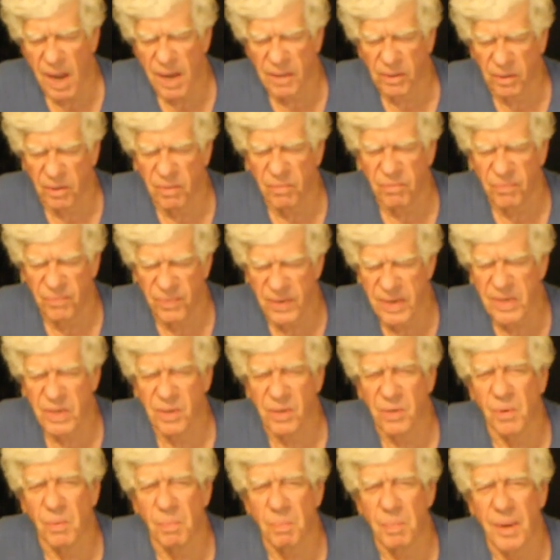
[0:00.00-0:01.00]
the
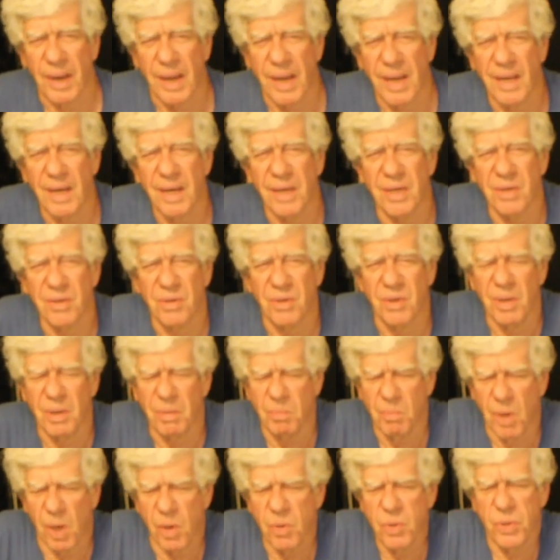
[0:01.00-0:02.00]
physical pain, it's the
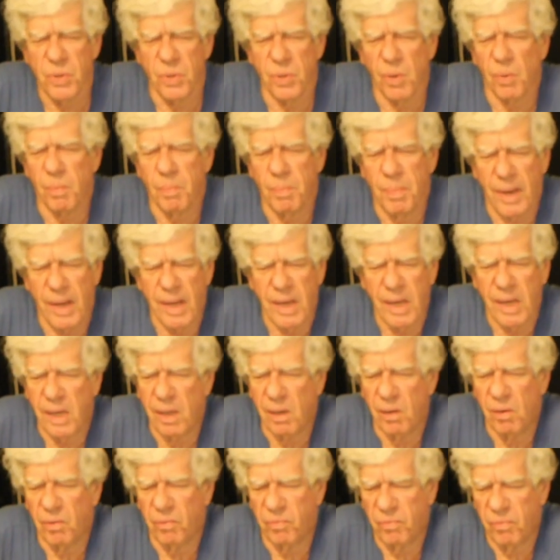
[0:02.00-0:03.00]
emotional
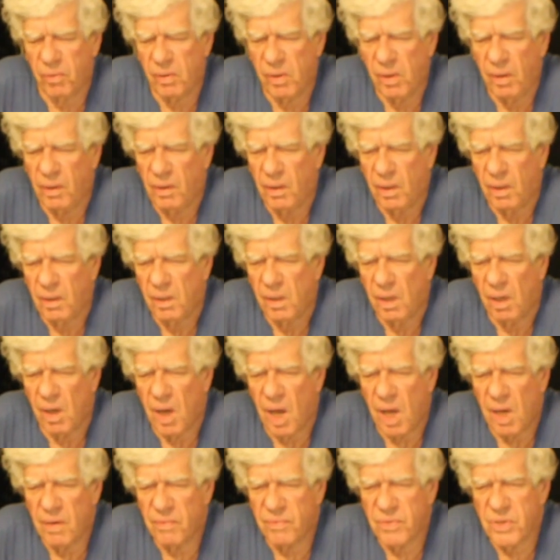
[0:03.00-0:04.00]
pain of
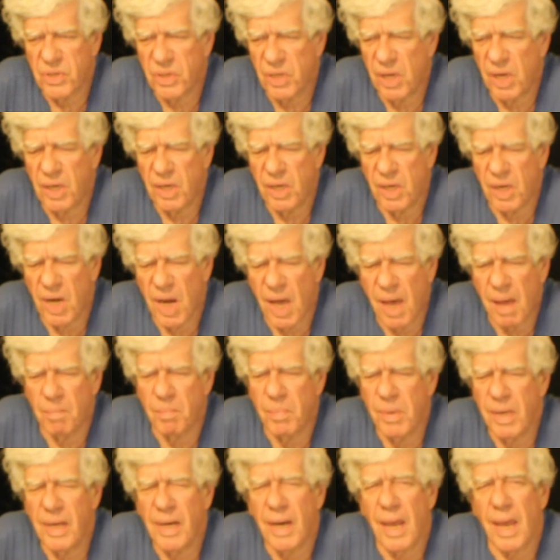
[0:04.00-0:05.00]
all of a sudden
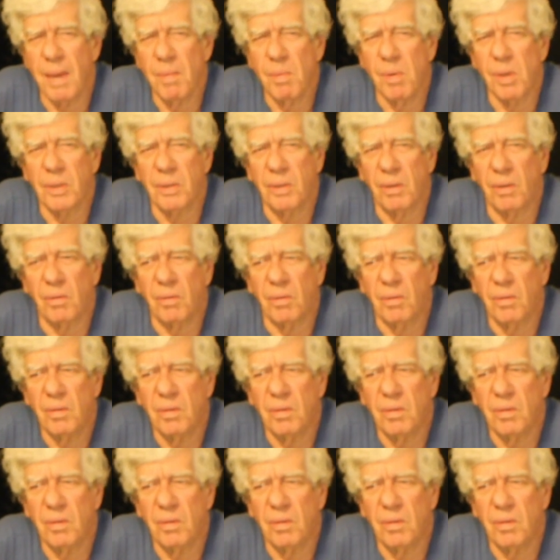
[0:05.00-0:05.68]
not being able to